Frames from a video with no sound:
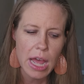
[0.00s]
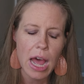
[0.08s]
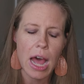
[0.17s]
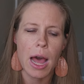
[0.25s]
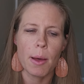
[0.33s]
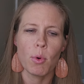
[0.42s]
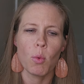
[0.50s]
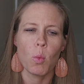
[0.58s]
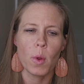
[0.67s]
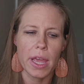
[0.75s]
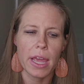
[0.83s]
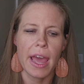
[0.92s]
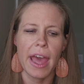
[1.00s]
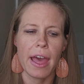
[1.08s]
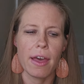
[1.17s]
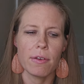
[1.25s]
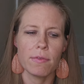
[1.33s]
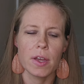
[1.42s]
Um, we
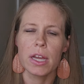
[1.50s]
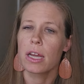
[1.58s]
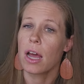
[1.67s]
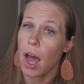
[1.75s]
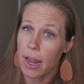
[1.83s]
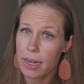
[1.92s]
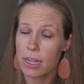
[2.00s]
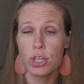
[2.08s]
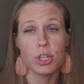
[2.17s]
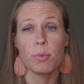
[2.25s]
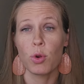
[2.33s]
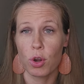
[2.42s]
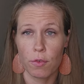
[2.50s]
have gotten into more